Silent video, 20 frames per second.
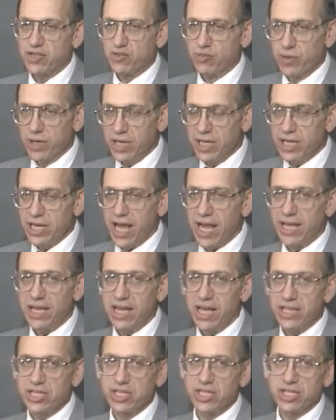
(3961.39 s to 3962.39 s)
really not
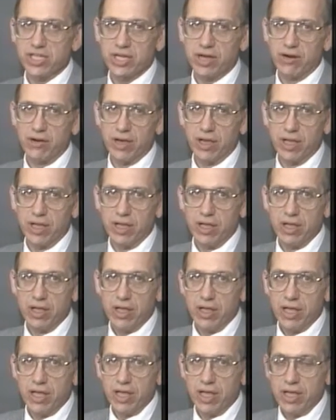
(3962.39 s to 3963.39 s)
necessary,
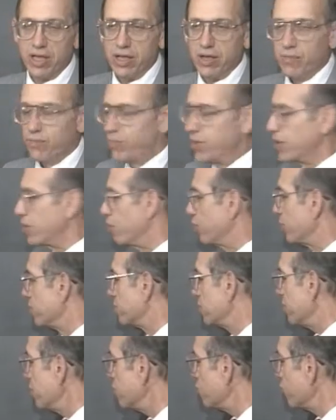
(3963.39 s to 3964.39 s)
because
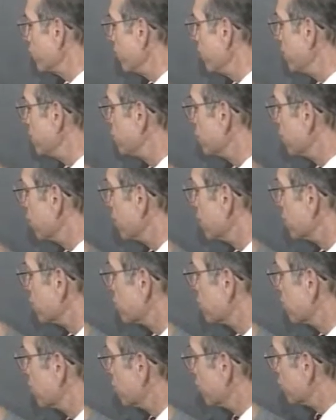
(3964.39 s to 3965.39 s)
this region is
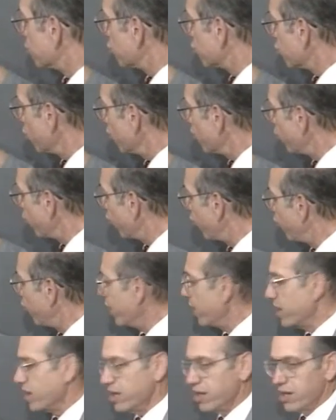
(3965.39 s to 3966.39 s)
so
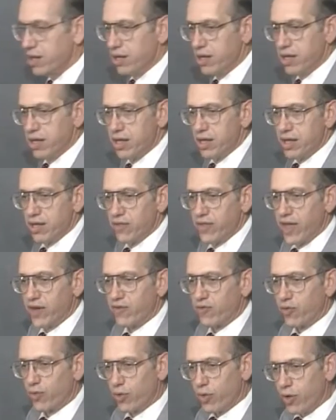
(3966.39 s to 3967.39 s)
thin that
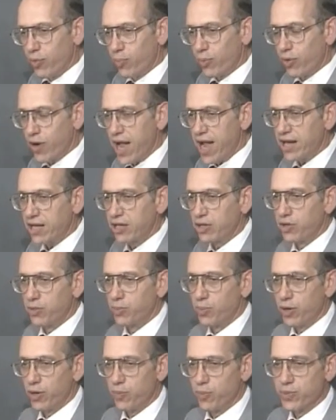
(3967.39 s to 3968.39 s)
for all practical
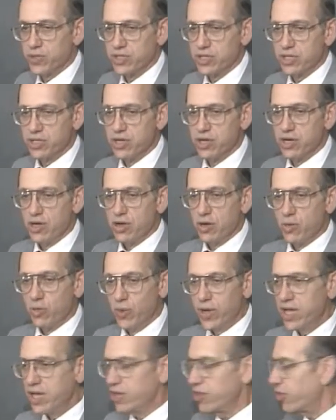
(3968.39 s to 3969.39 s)
purposes,
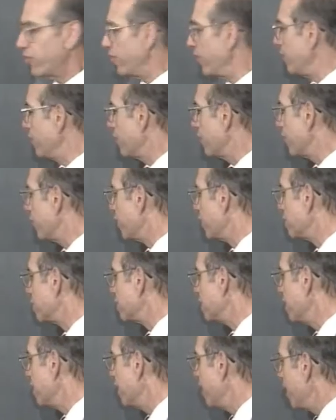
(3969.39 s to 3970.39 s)
we can think of
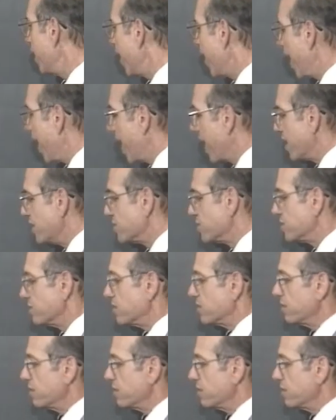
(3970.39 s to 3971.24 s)
this as